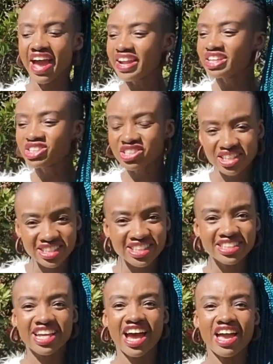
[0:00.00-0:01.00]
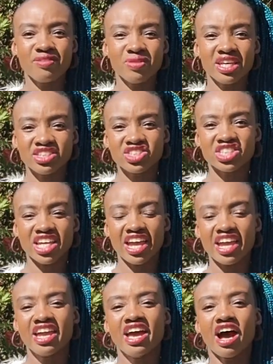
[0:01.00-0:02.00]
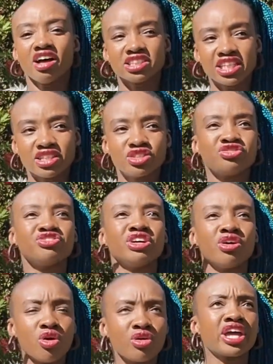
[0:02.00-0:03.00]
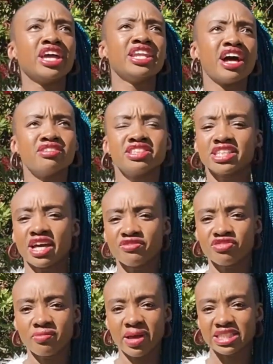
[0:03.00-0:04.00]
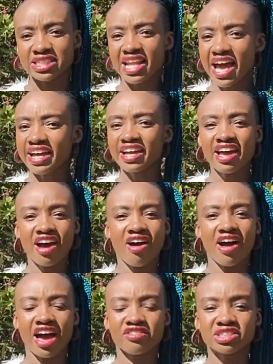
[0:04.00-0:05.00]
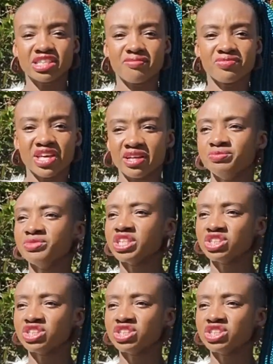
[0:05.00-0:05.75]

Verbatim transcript: At a certain time each day, I'll start to feel, okay, now it's time for my snack, I'll have something.